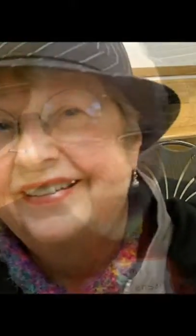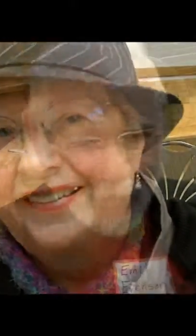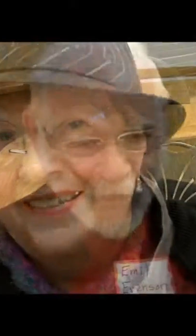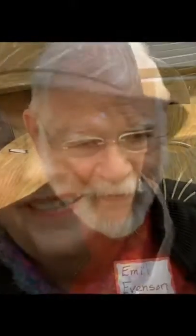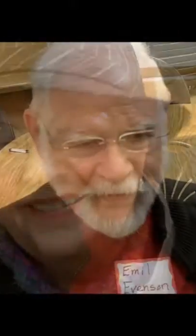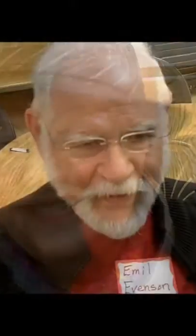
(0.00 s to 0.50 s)

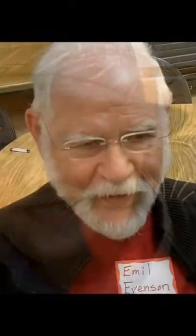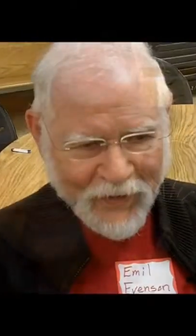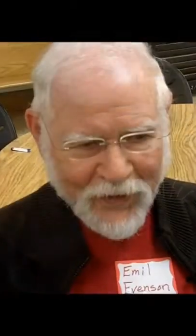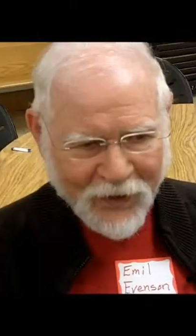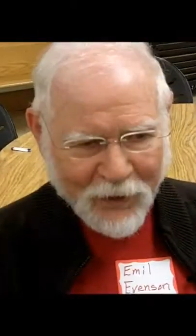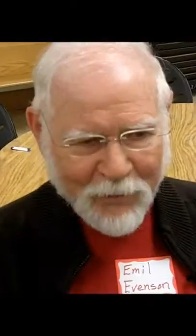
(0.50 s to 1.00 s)
But to
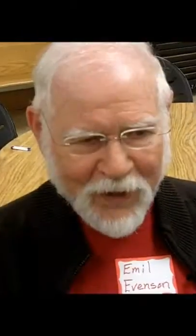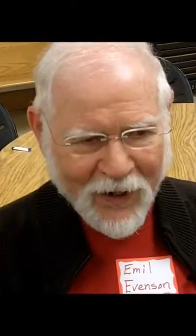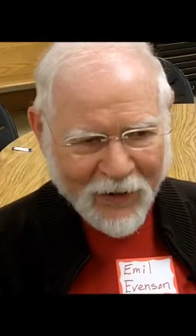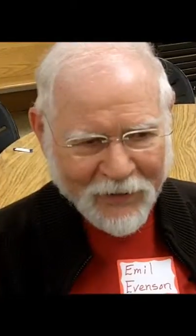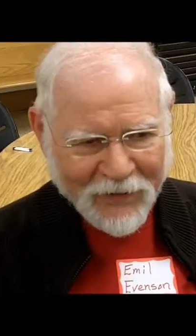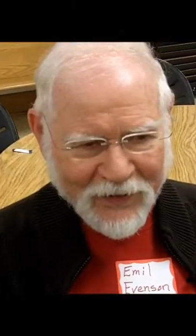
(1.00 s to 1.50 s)
hear
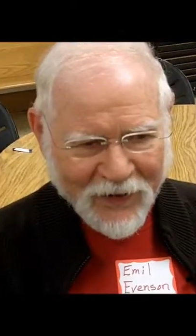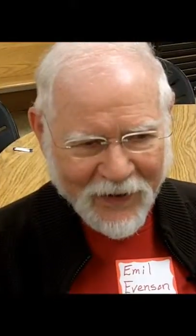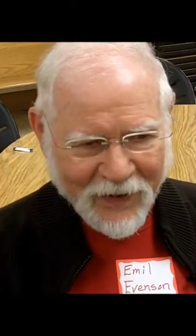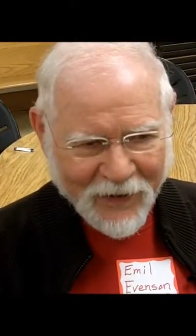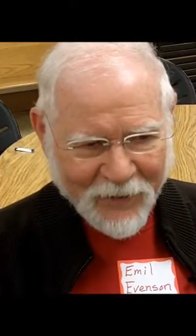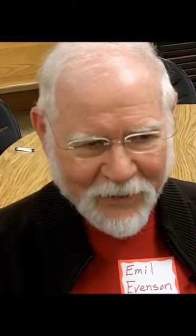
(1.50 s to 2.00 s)
about
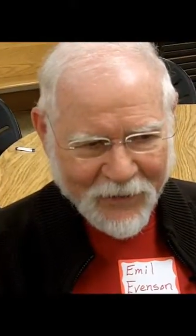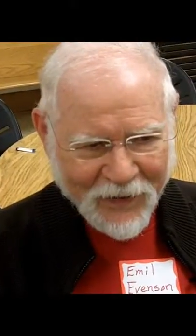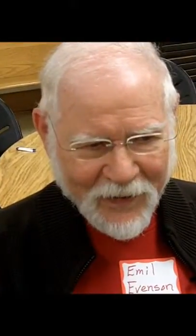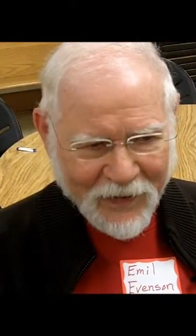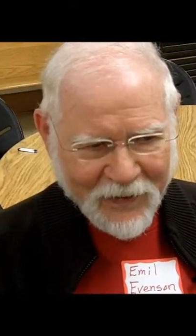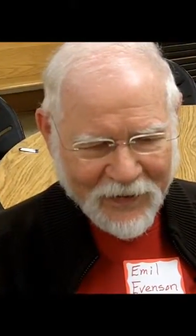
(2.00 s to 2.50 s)

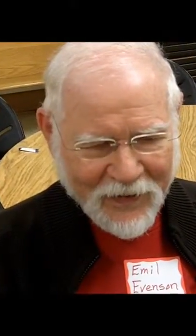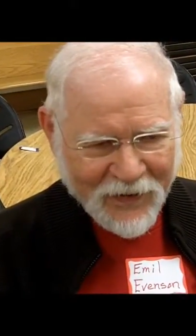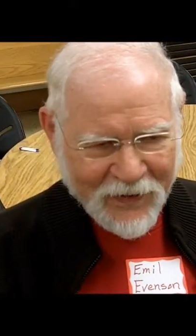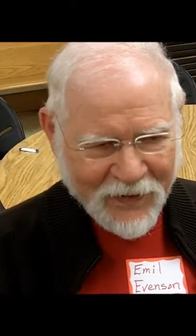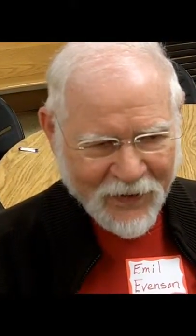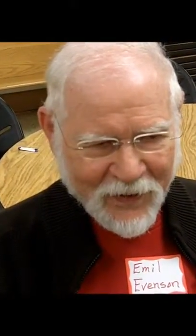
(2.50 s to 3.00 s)

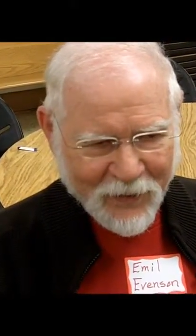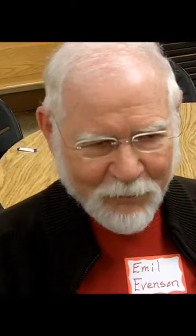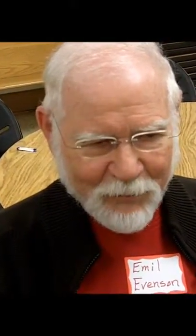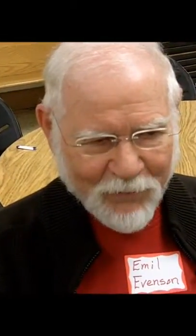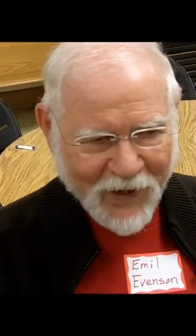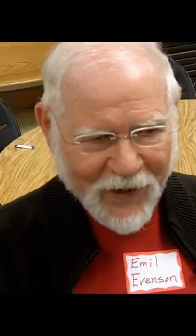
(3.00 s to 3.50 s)
the
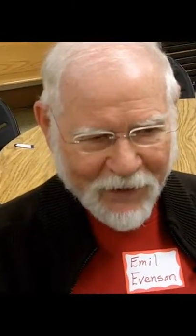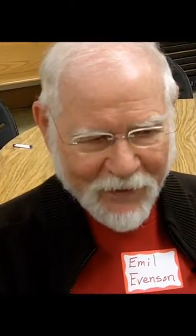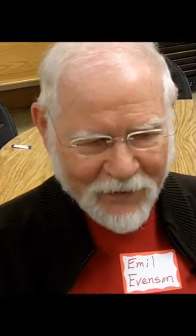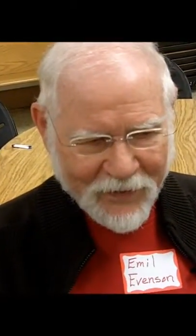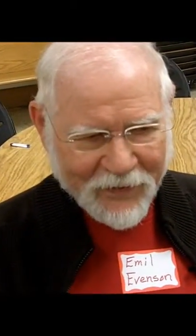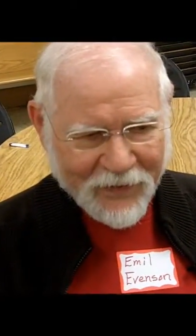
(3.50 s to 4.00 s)

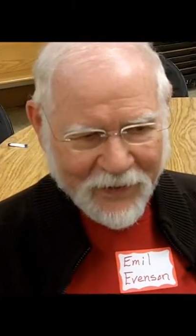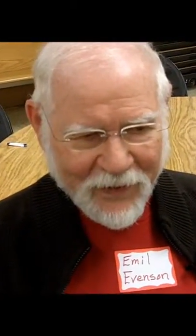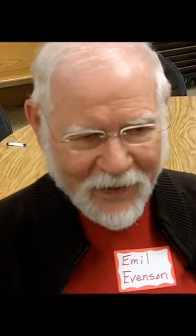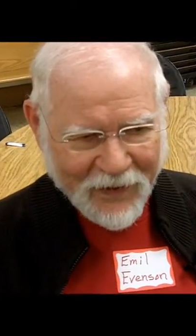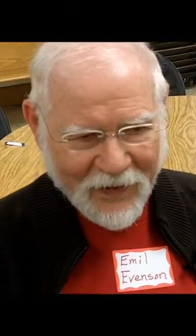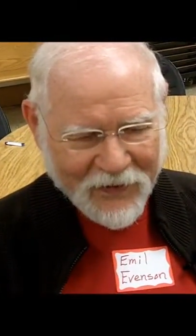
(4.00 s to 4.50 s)
modern
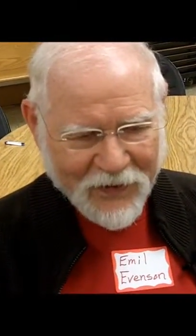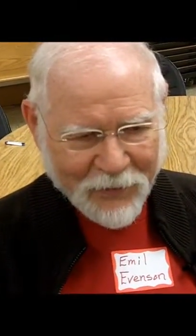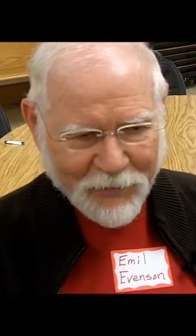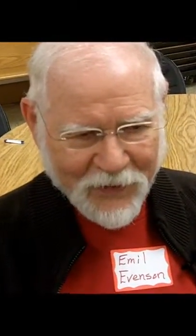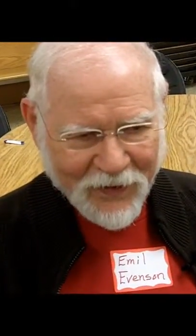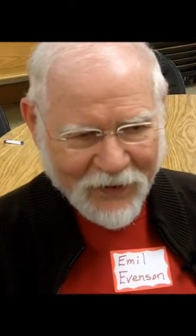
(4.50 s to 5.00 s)

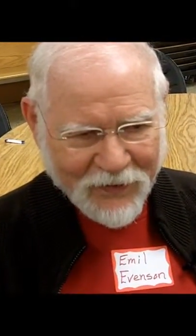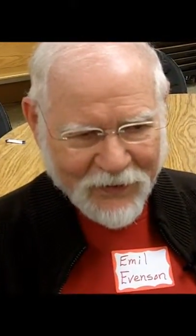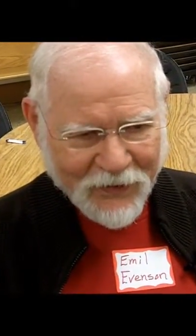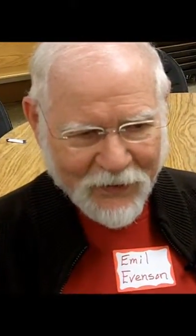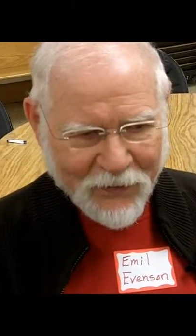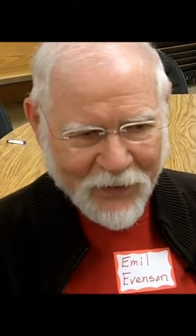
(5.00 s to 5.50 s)
Egypt and
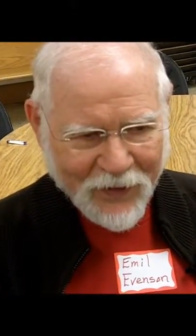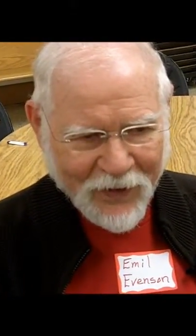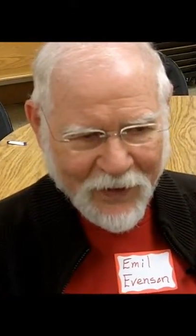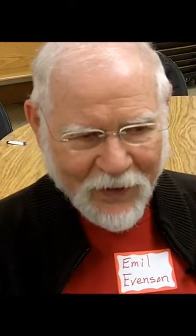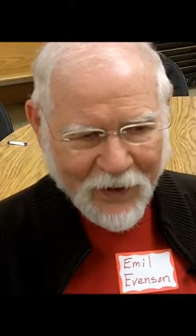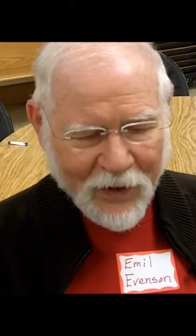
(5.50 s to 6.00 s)
to
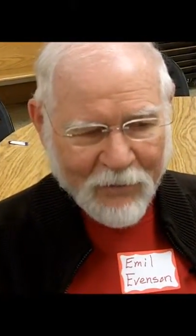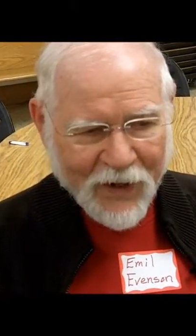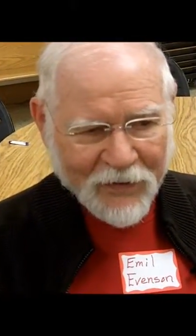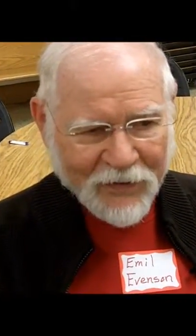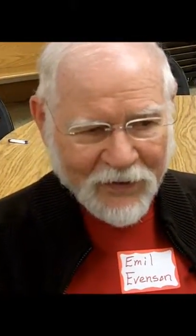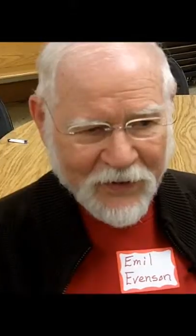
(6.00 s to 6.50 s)
hear
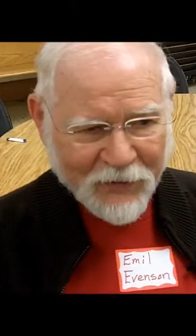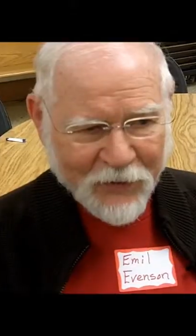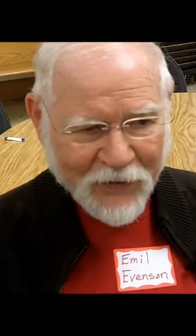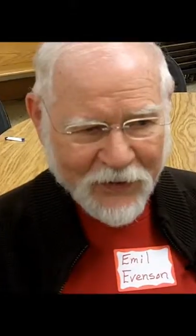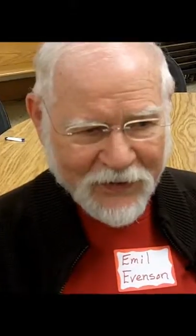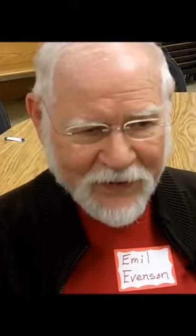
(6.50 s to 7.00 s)
about the
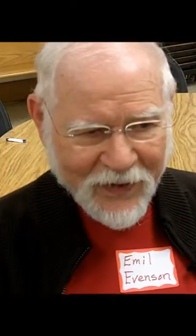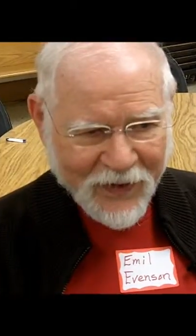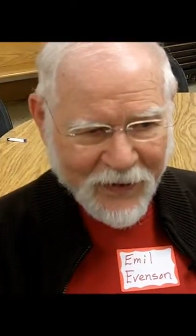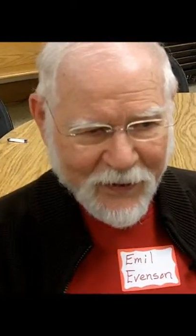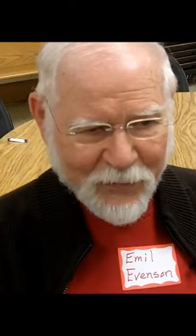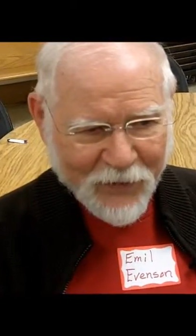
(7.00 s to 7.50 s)
different
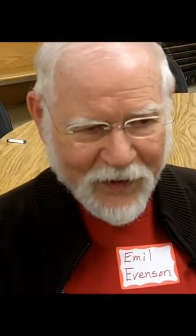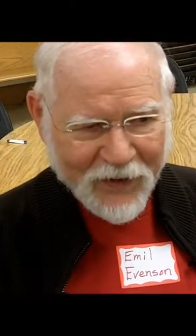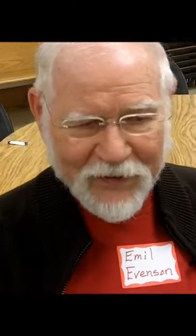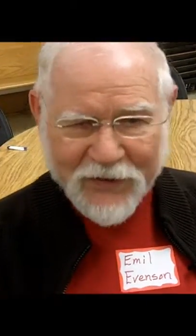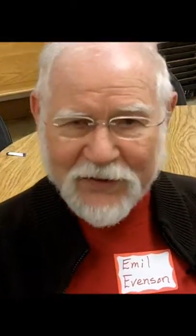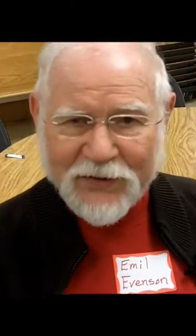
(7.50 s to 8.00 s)

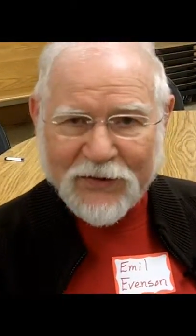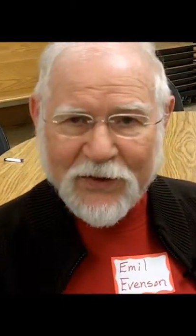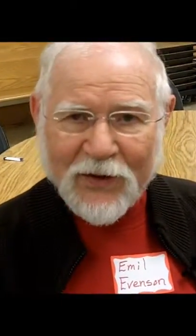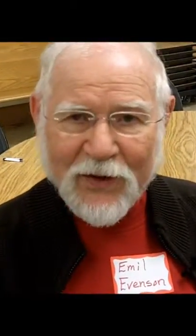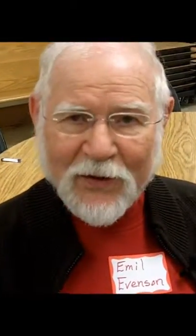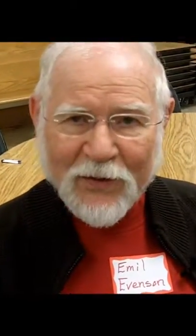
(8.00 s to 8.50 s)
religious
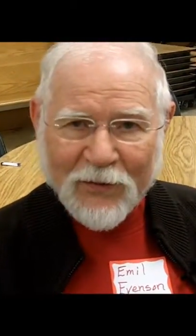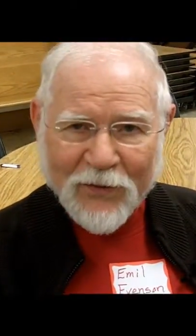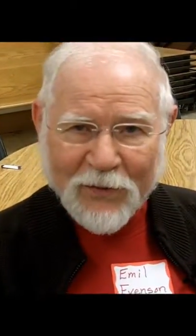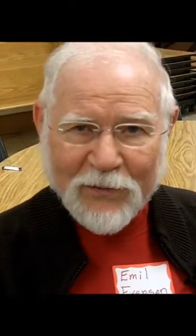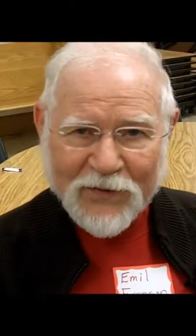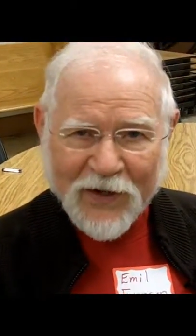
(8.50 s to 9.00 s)

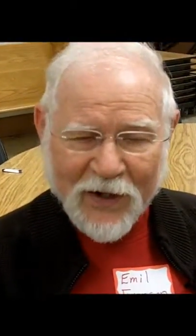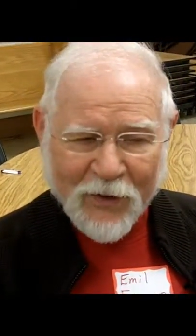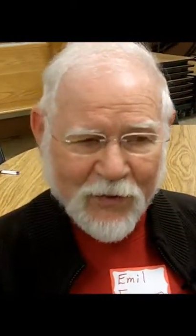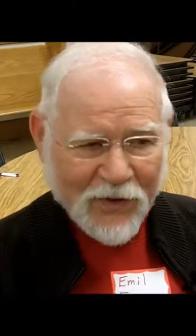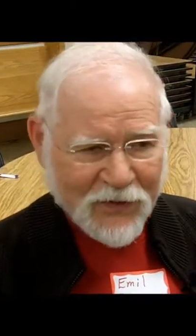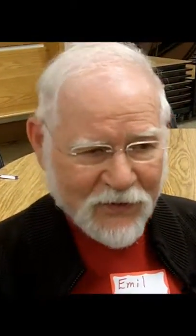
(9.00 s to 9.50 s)
groups there
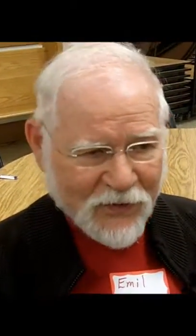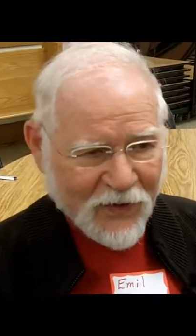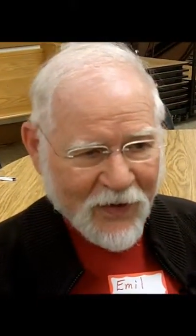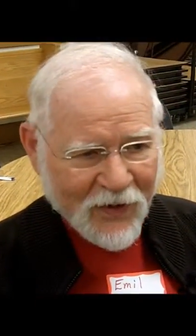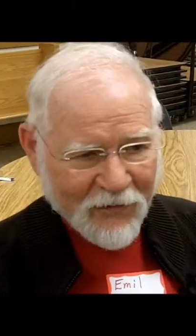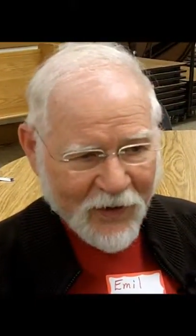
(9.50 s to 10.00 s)
was
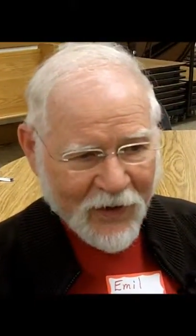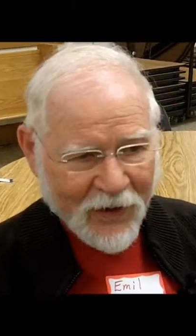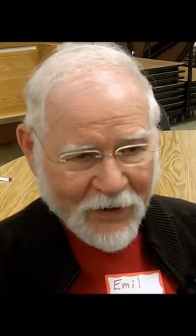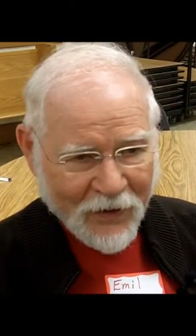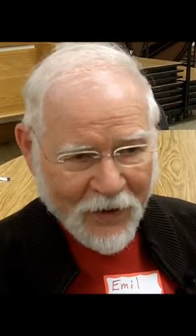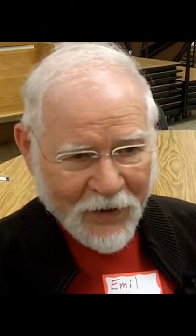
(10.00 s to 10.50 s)

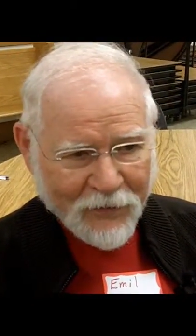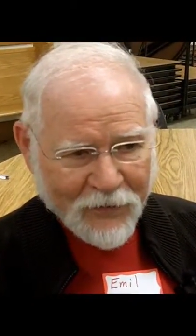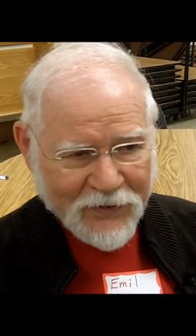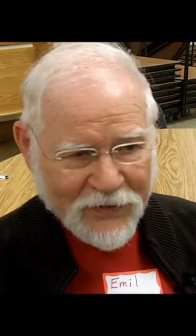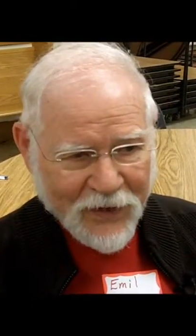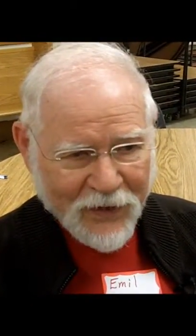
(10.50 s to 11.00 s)
very
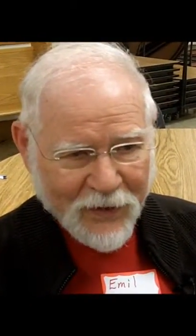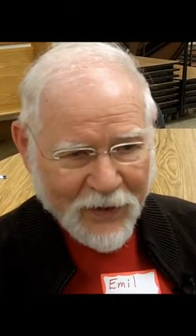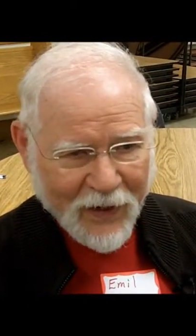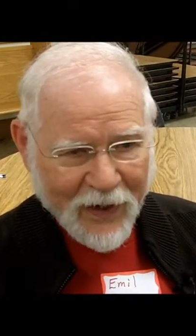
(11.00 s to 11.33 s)
interesting.